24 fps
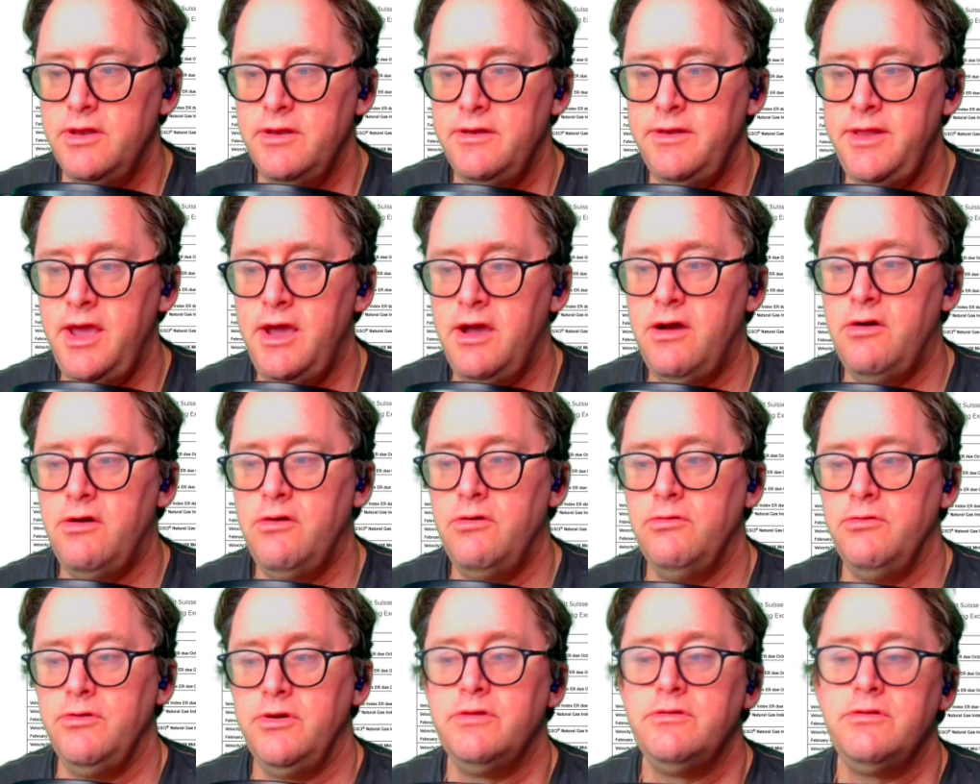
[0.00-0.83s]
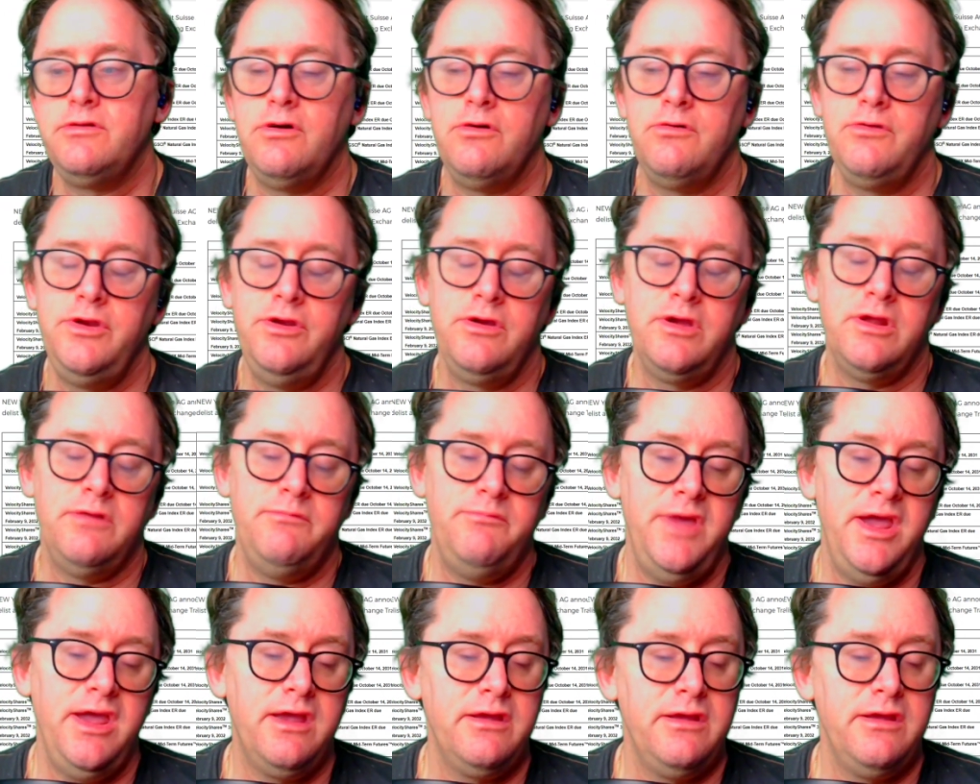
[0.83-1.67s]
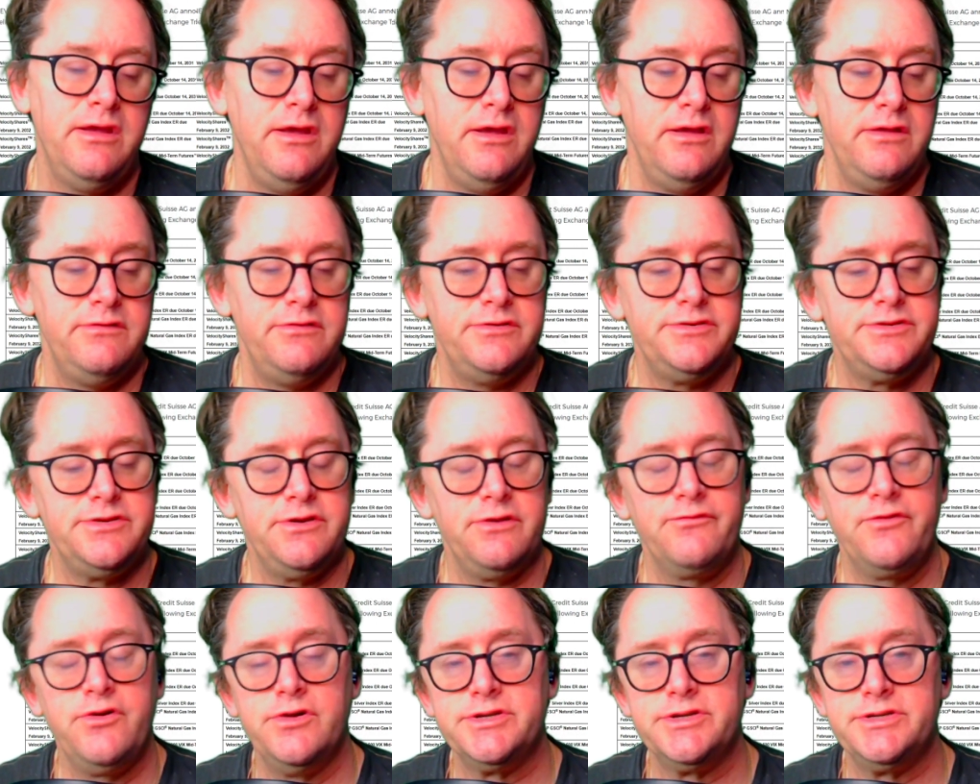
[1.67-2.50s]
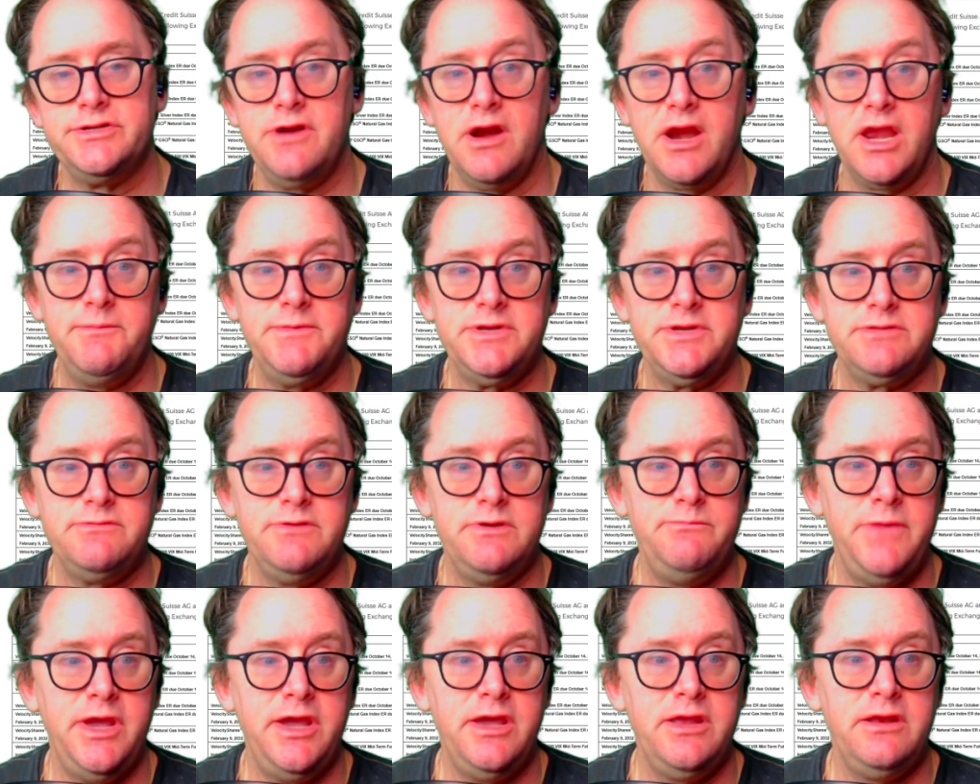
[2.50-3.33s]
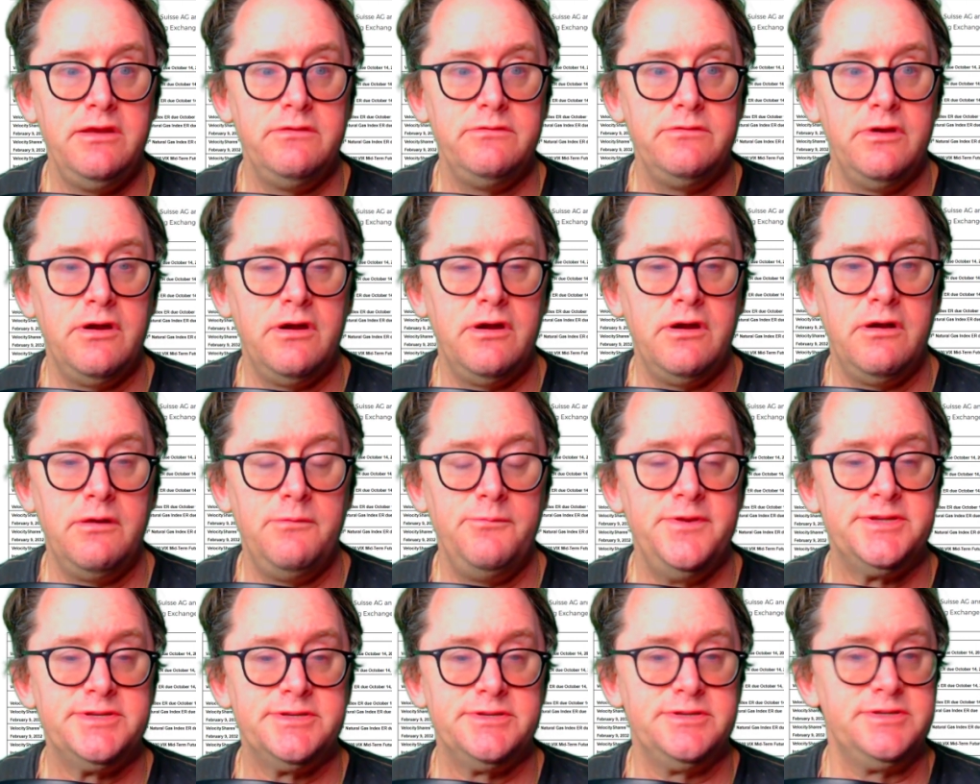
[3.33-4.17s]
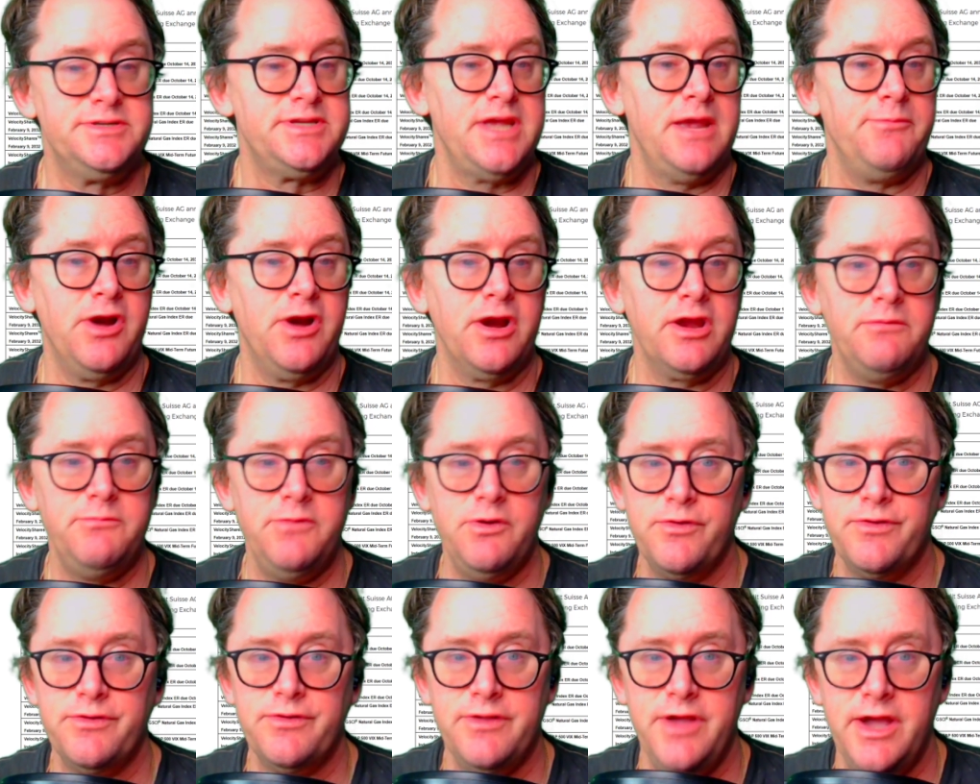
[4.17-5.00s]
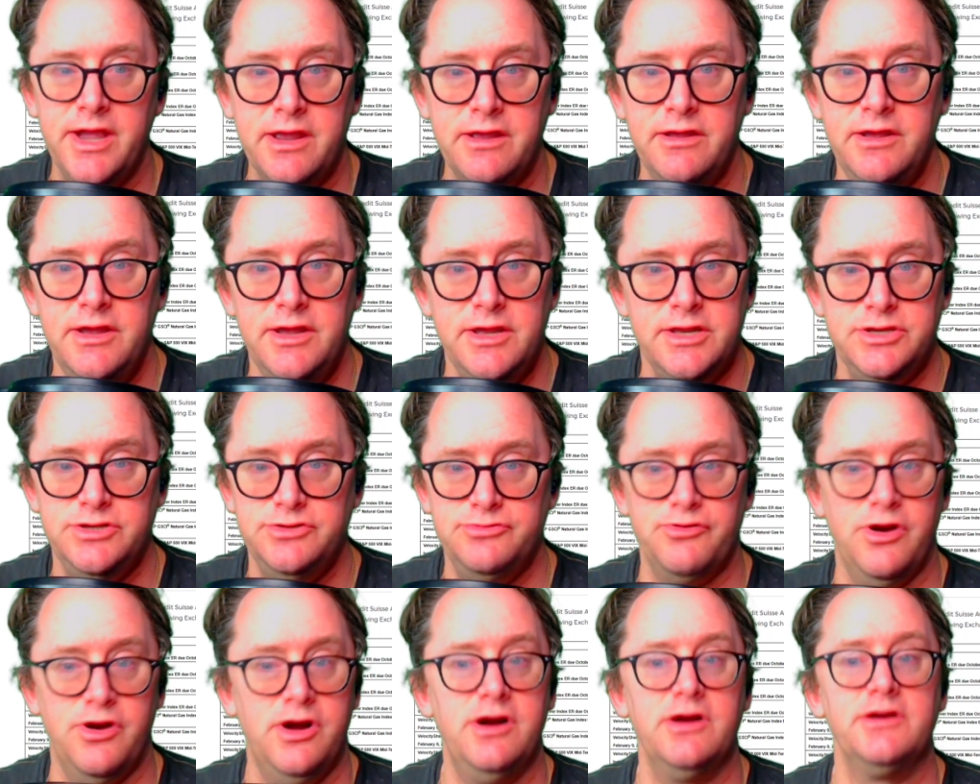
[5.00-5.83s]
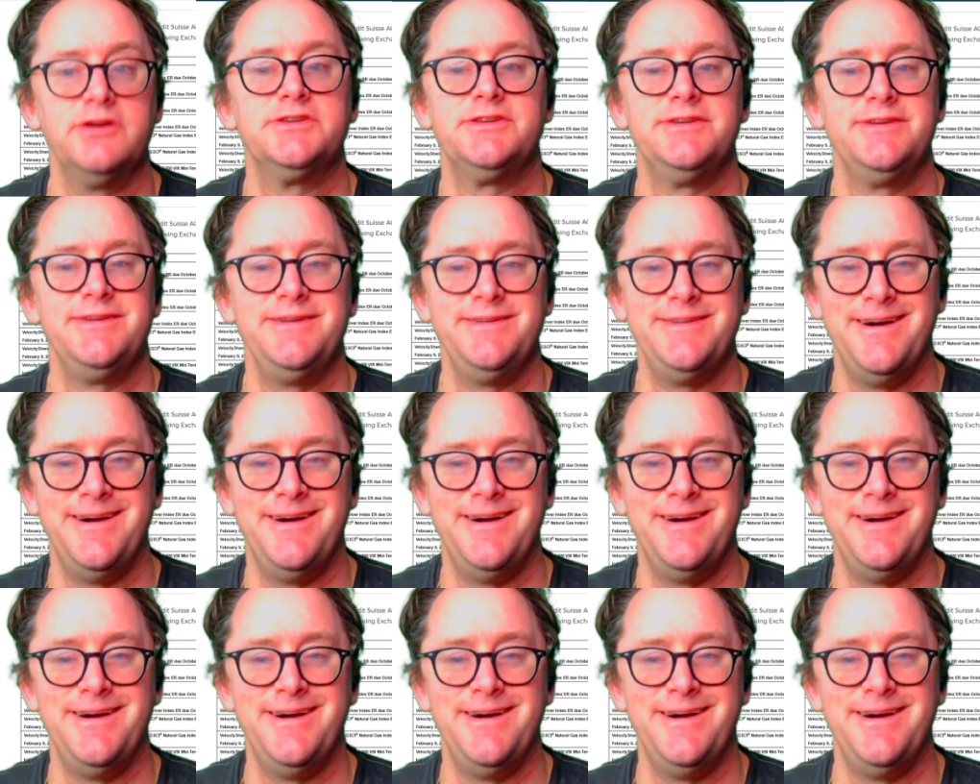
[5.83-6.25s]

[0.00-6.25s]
Now, you can make, there's of course an argument to be made. It's the same argument with like drugs,